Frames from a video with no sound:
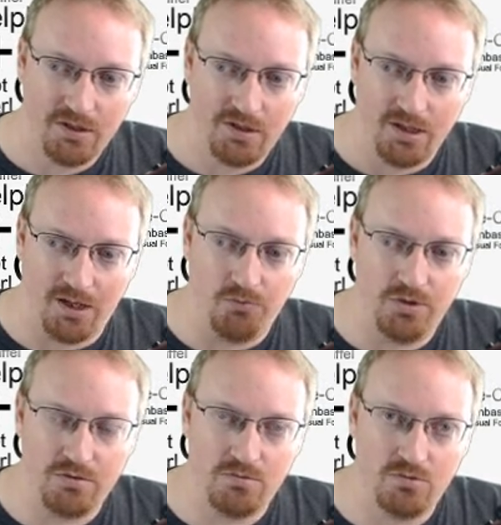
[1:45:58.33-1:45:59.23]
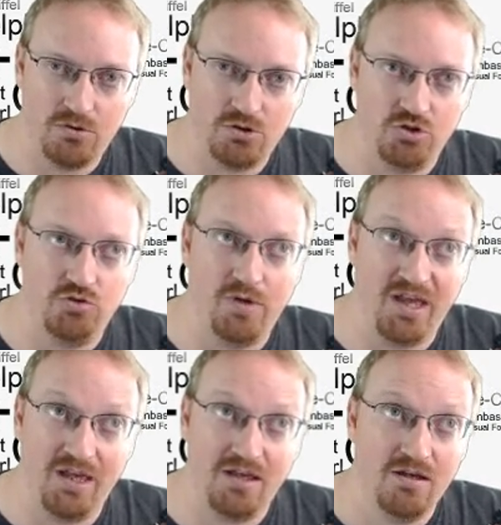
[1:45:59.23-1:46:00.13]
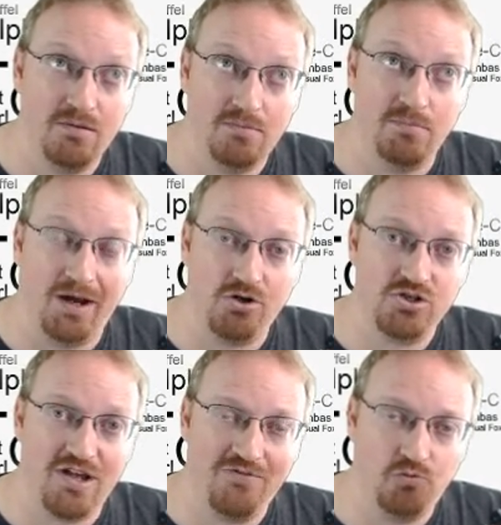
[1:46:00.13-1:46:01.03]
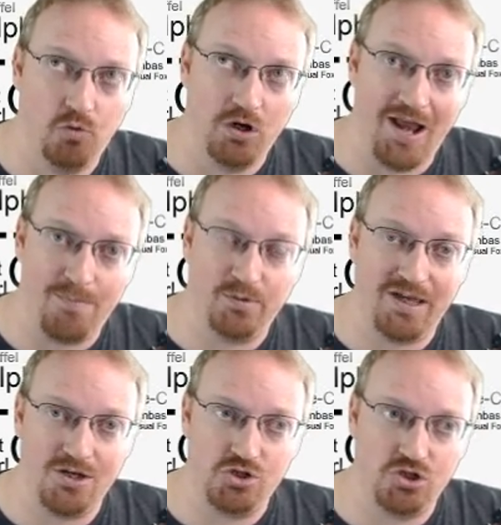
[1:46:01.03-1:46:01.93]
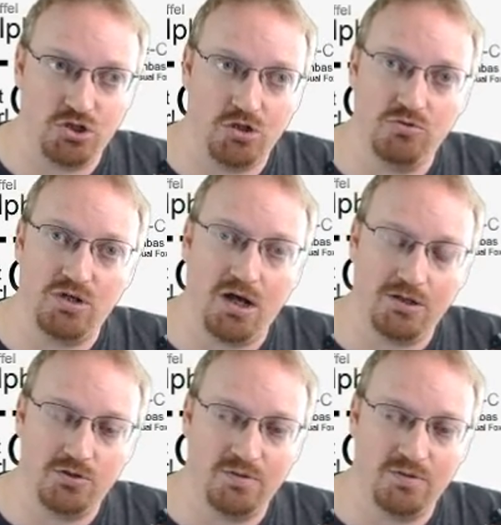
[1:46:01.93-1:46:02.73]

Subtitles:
I wouldn't do a Microsoft Word application to go talk to a